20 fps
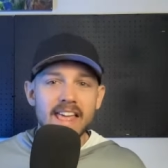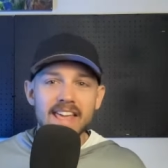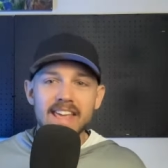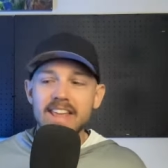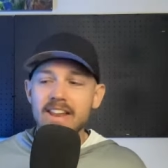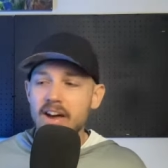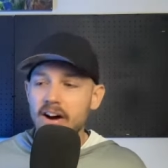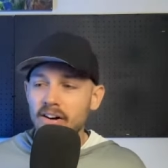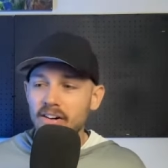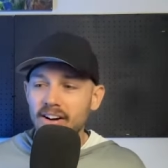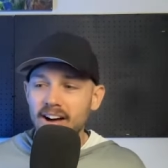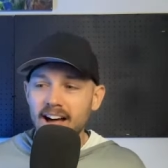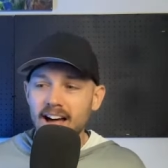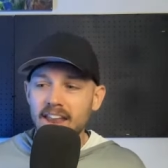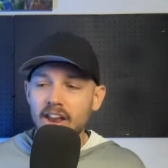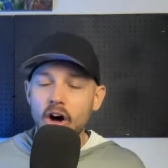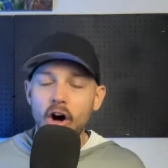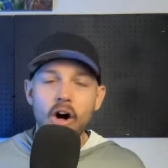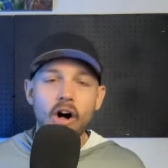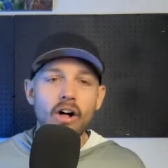you know
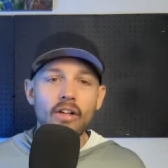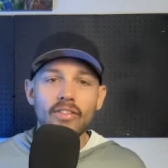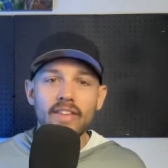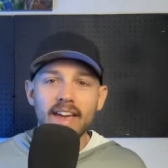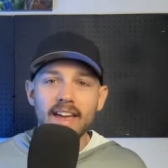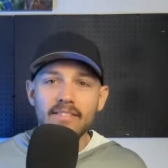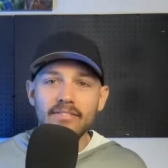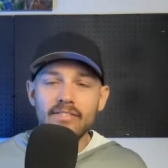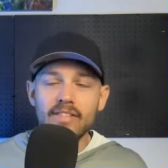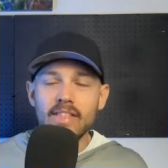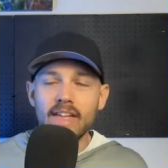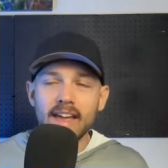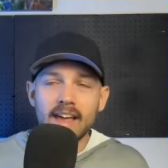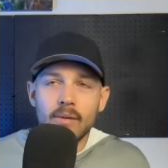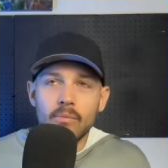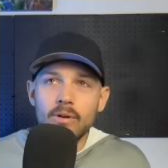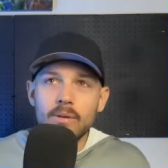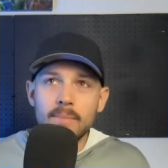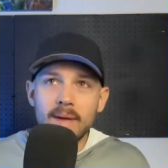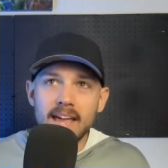an all day like it
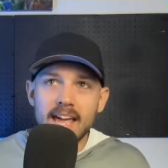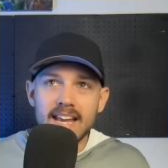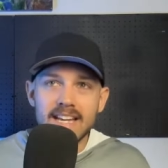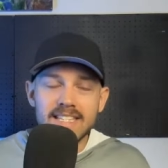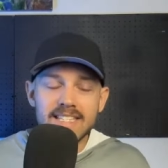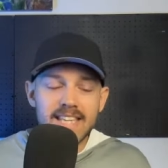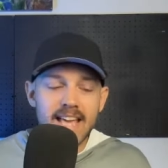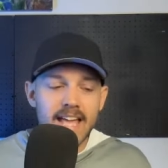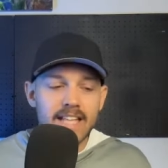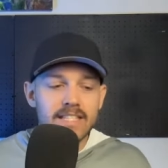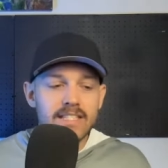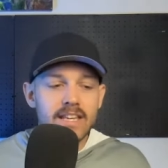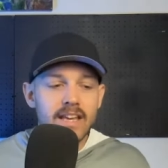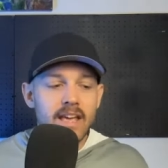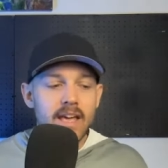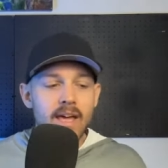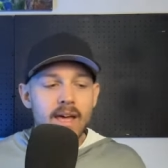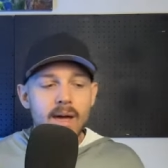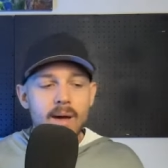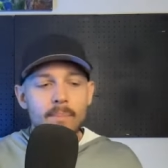wouldn't make any sense
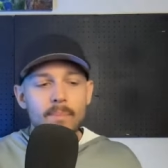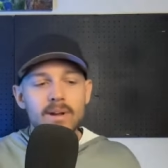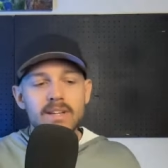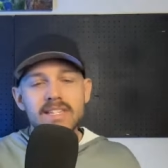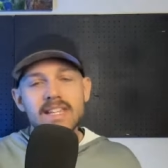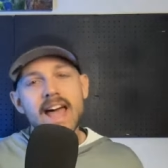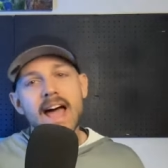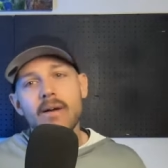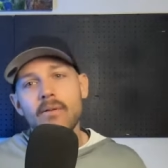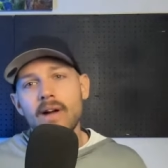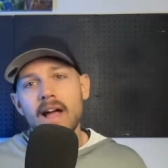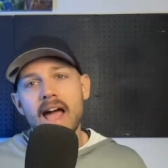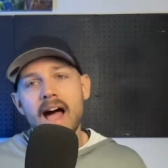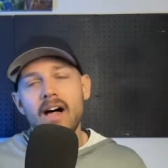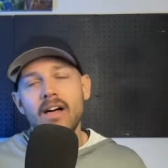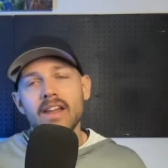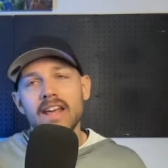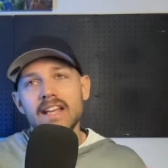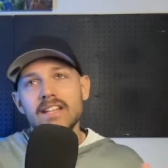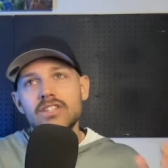but it's not
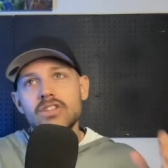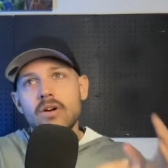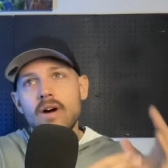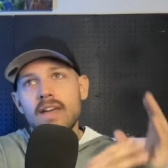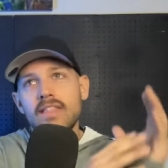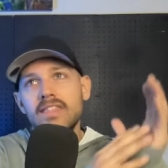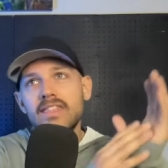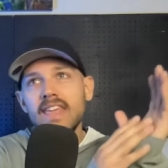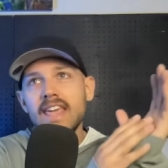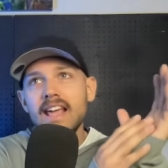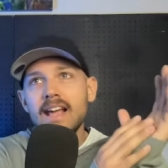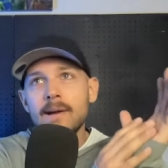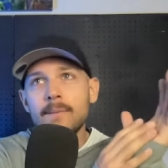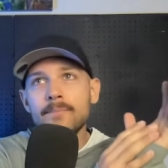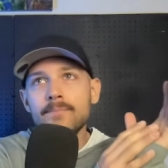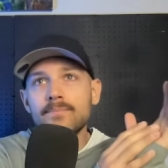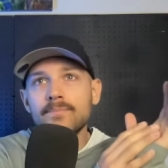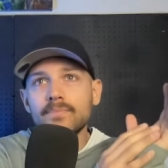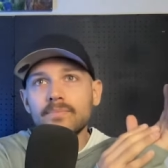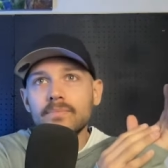reality and so i think
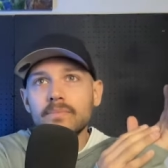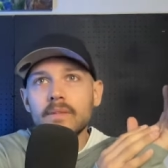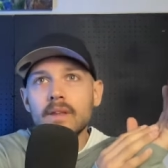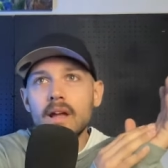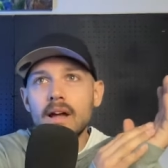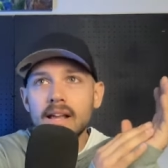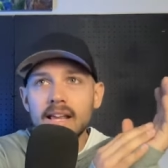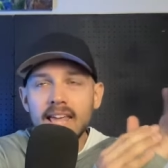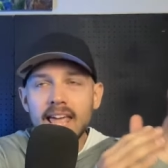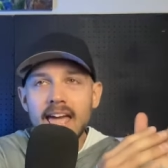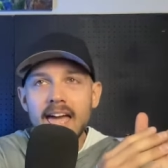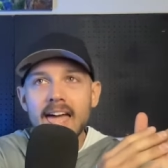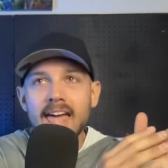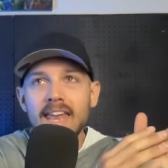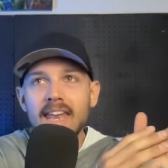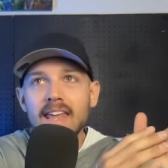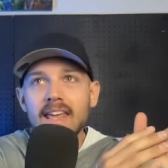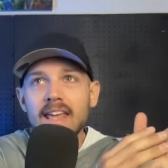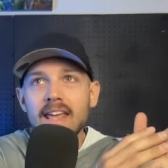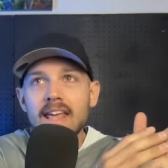again